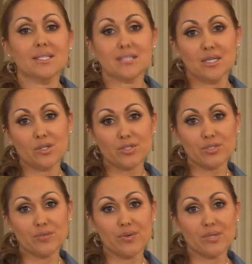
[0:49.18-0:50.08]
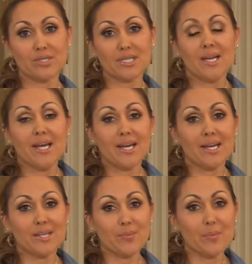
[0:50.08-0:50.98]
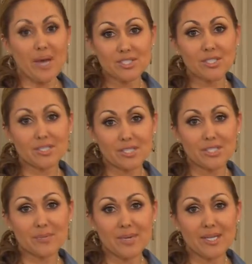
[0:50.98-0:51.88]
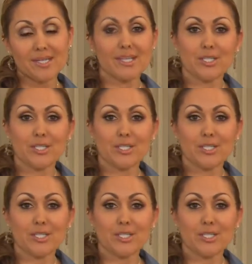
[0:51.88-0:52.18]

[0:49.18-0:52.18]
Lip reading: sancocho for us, and magically she made it in a